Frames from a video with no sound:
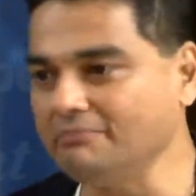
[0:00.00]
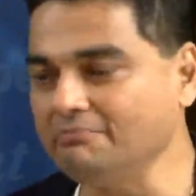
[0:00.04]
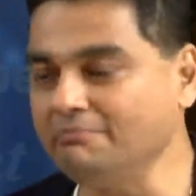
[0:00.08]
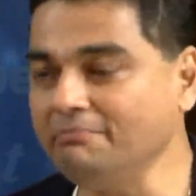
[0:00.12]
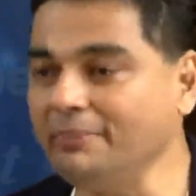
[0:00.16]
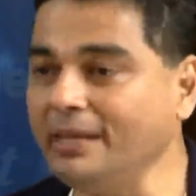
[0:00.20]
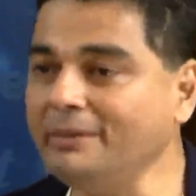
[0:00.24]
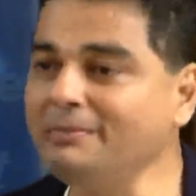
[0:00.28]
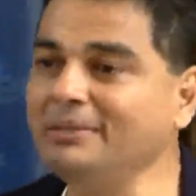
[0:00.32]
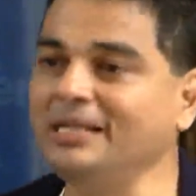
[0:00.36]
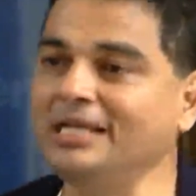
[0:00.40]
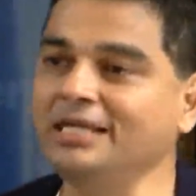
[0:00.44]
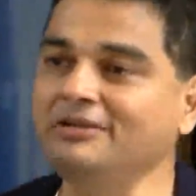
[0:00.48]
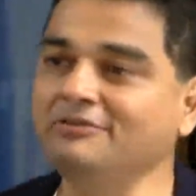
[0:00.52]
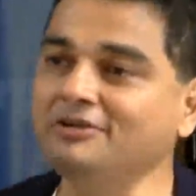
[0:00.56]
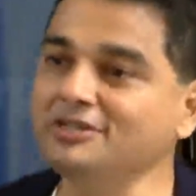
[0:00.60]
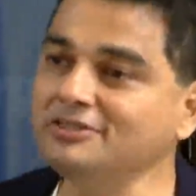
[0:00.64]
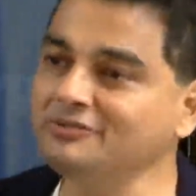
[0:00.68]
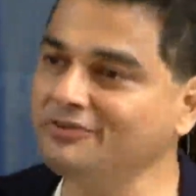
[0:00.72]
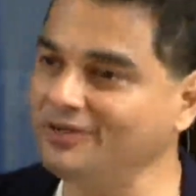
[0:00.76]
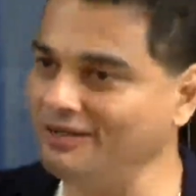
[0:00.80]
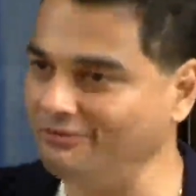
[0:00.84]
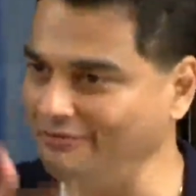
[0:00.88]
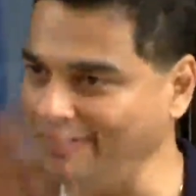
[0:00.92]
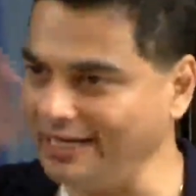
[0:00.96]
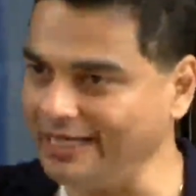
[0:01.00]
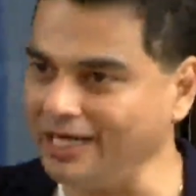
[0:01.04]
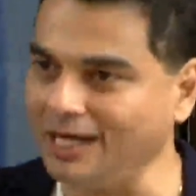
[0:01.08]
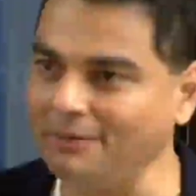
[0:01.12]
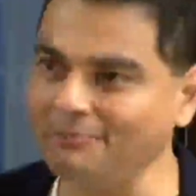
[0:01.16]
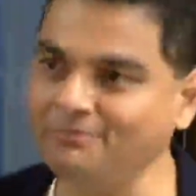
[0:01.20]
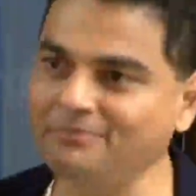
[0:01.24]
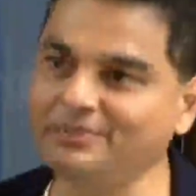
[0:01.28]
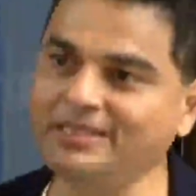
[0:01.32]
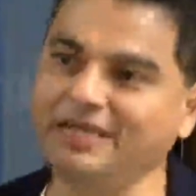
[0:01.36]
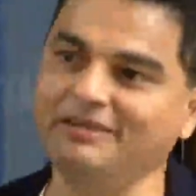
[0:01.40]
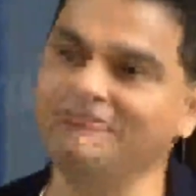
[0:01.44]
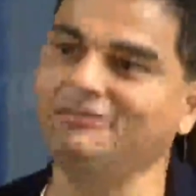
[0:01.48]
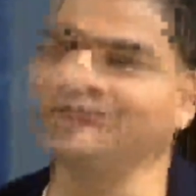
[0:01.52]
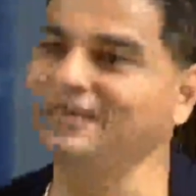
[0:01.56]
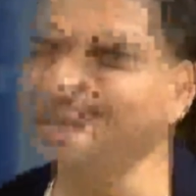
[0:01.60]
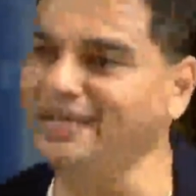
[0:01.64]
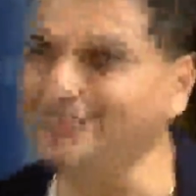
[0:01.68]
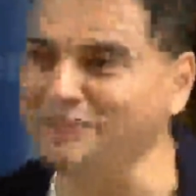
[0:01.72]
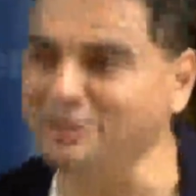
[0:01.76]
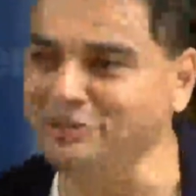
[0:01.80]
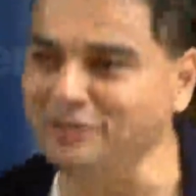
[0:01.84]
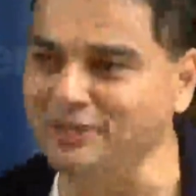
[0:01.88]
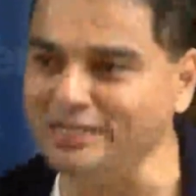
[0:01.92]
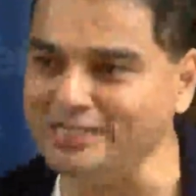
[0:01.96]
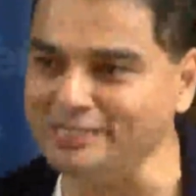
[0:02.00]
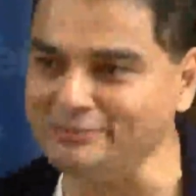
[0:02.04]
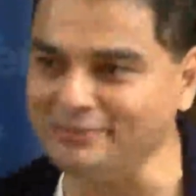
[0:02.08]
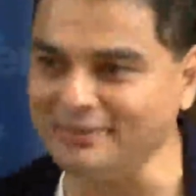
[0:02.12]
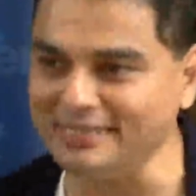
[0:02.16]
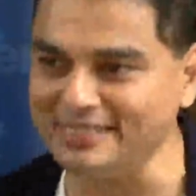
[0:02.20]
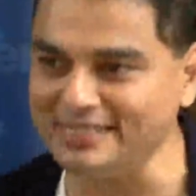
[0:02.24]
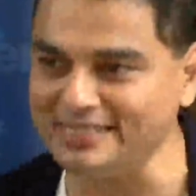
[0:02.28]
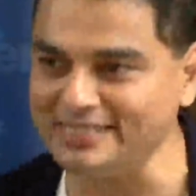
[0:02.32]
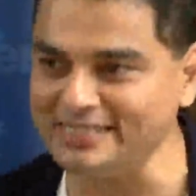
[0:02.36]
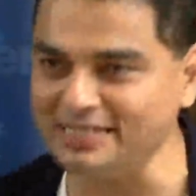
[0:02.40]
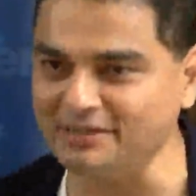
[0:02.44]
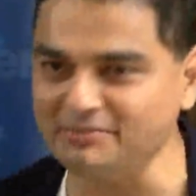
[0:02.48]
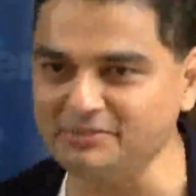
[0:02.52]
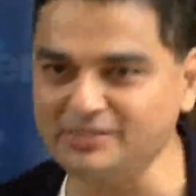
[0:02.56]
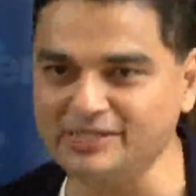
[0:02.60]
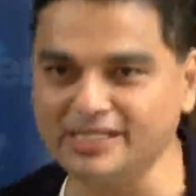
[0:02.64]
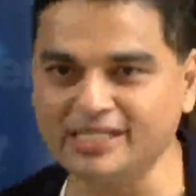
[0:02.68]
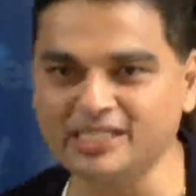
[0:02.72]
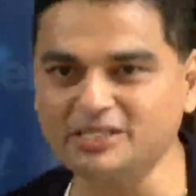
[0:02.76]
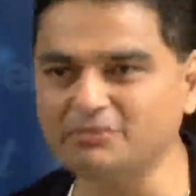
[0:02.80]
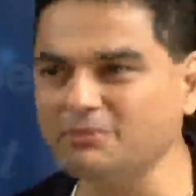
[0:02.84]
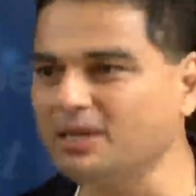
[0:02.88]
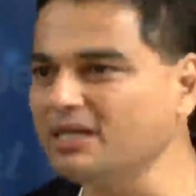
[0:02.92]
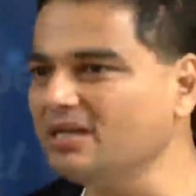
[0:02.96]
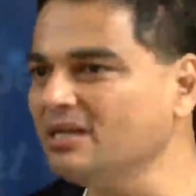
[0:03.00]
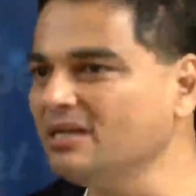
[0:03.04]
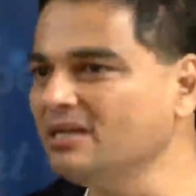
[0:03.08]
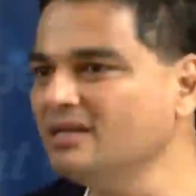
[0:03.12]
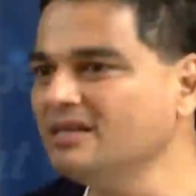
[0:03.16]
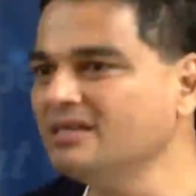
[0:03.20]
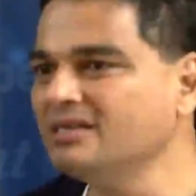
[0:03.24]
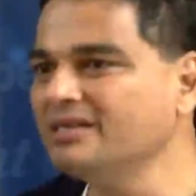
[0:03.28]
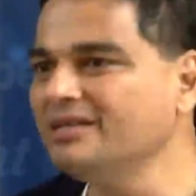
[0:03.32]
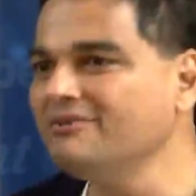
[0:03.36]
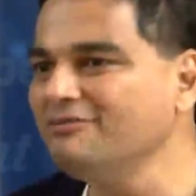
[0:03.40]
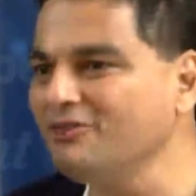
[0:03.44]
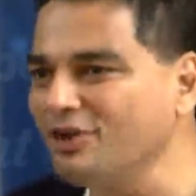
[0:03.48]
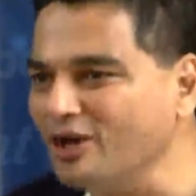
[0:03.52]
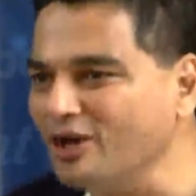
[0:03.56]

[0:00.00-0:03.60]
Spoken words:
Maybe Levers will wake up, they will get into that space at some stage, but they've